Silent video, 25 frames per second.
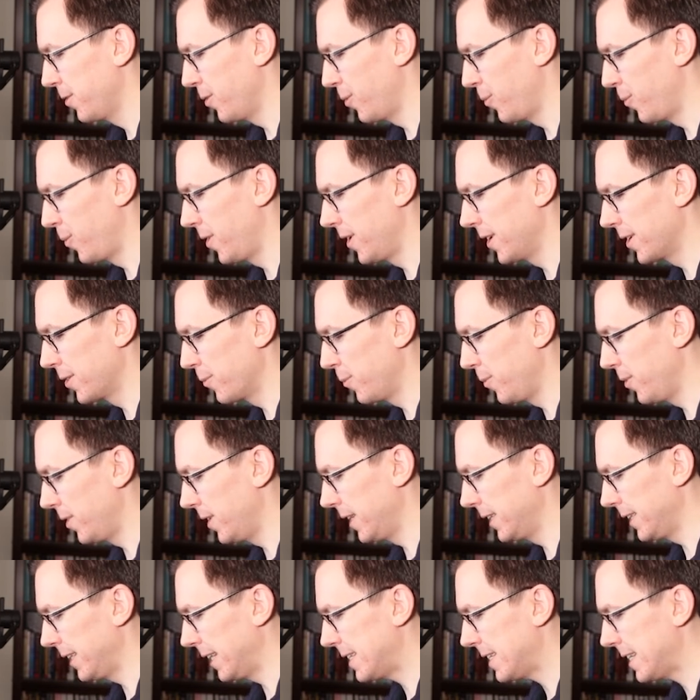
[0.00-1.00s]
1
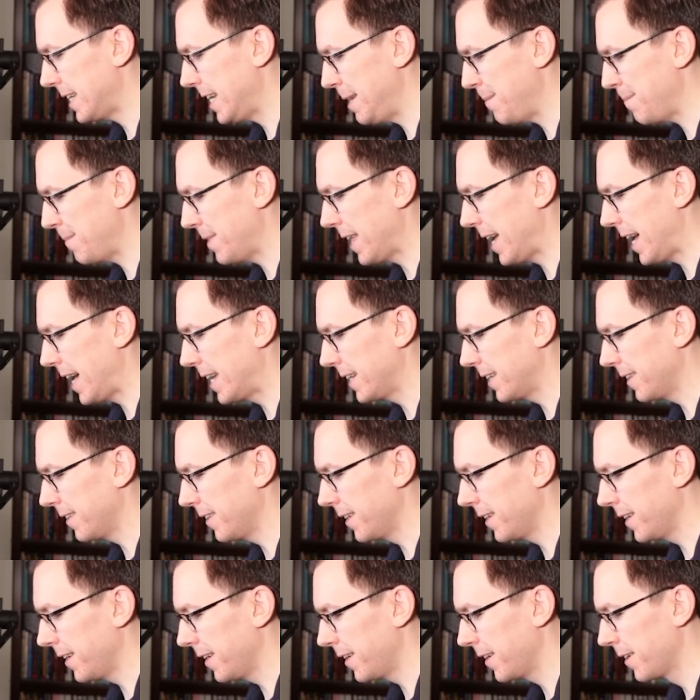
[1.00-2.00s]
1. Let's keep that in
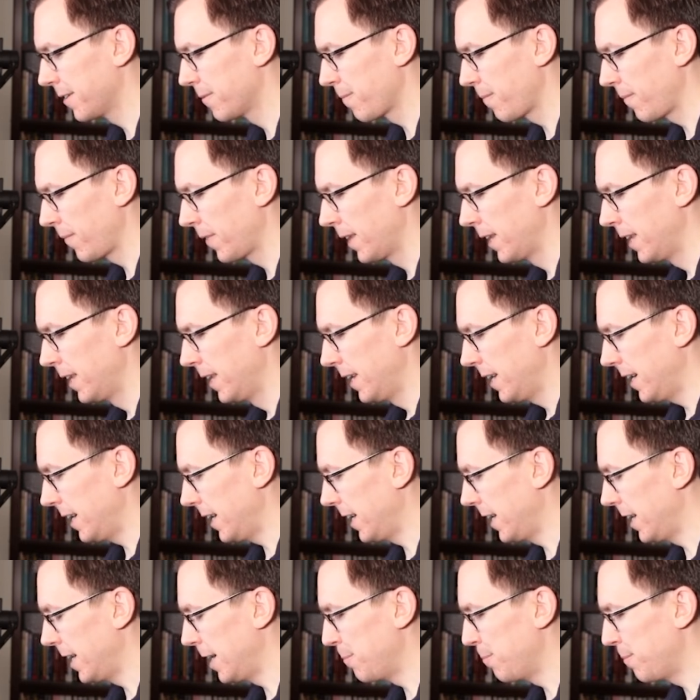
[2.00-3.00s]
there.
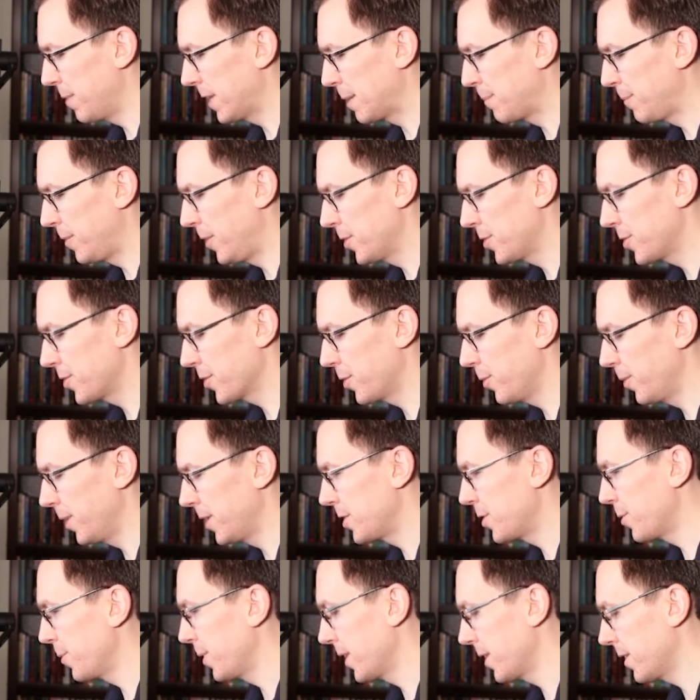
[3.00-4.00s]
Um, but I'm also going
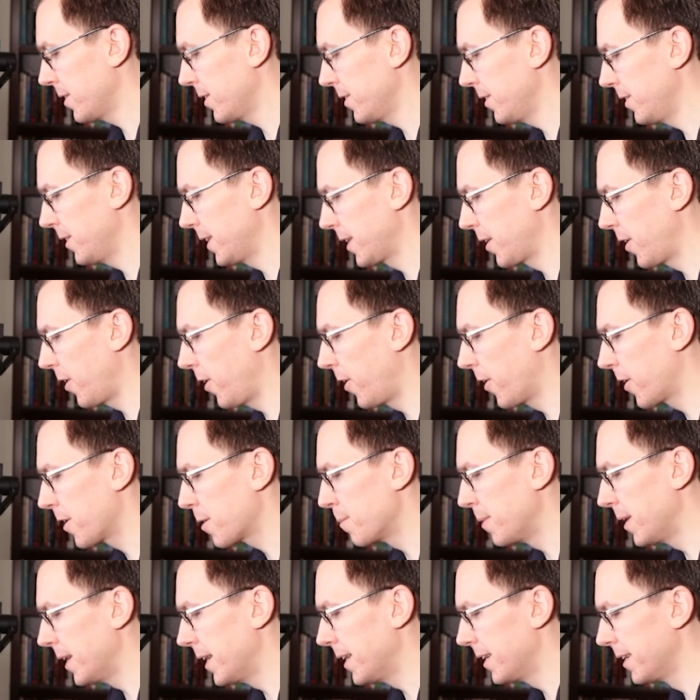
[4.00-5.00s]
to include an
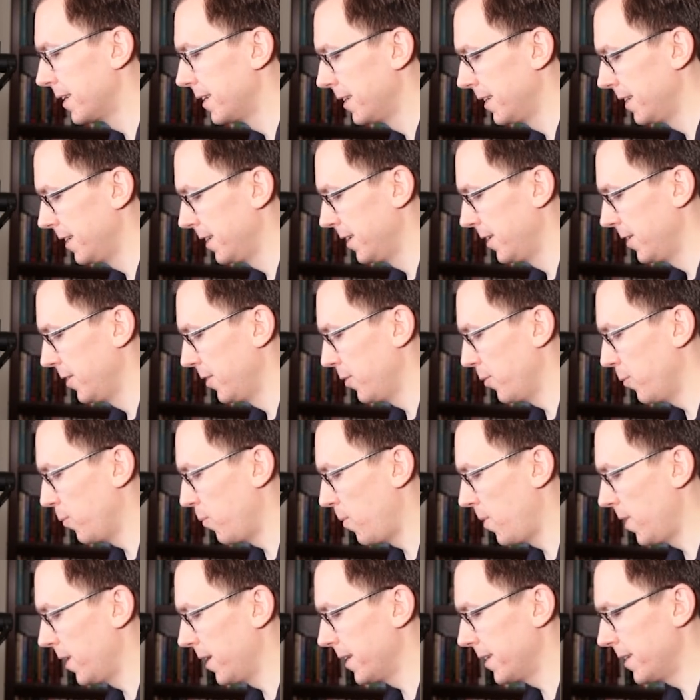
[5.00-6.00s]
ARMA
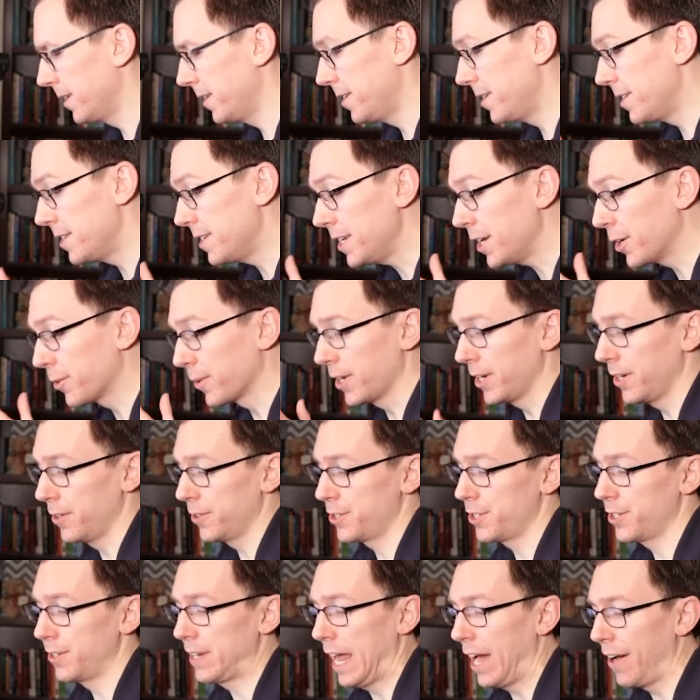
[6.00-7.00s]
1 0.
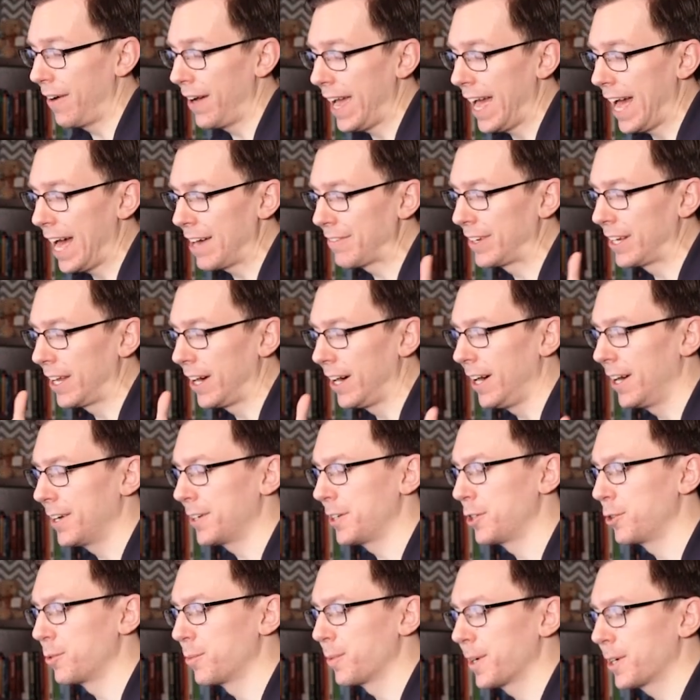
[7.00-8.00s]
So now I have an
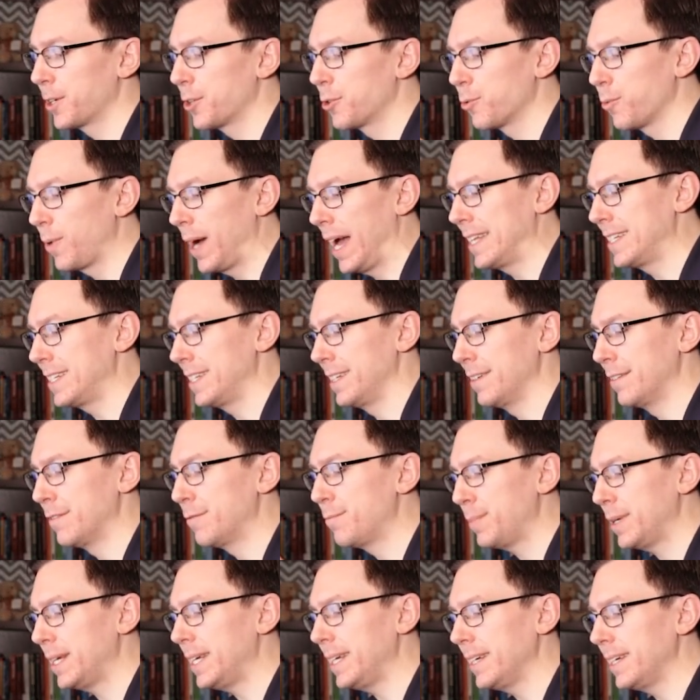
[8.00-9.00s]
auto
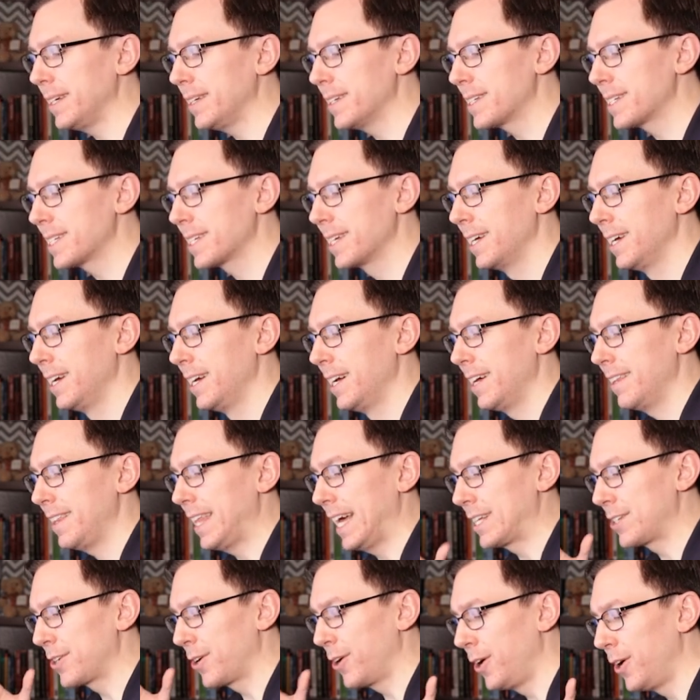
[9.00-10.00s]
regressive piece
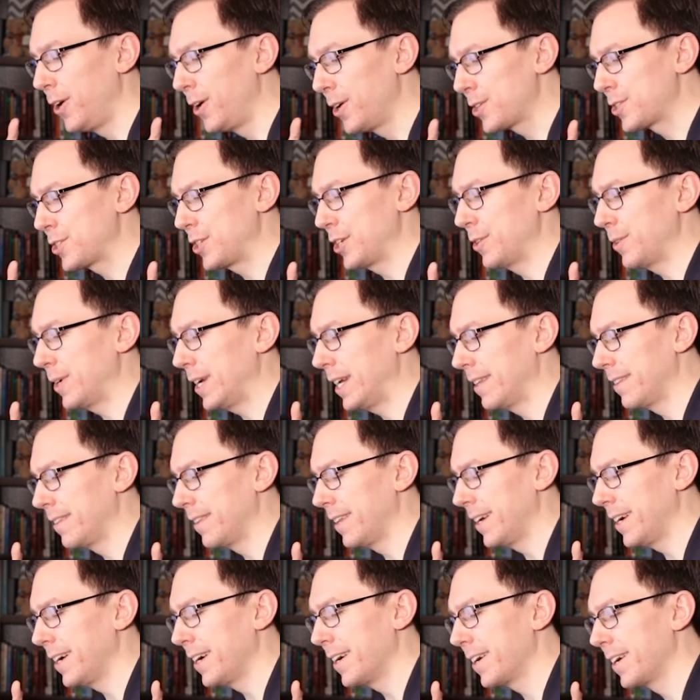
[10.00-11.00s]
that's also in
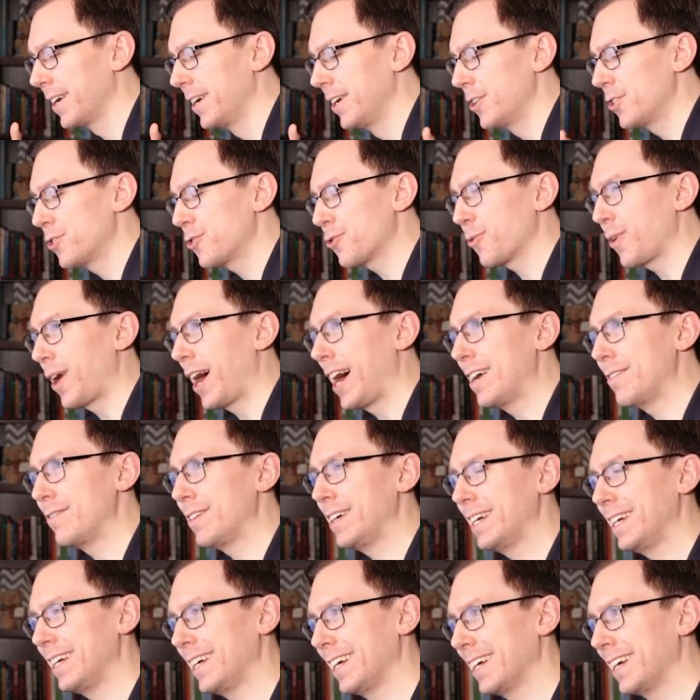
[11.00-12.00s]
there
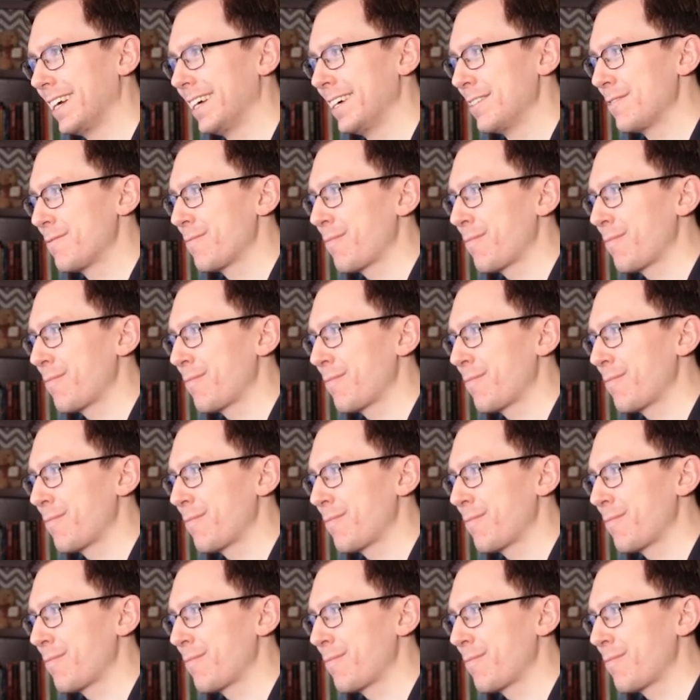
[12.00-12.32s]
driving,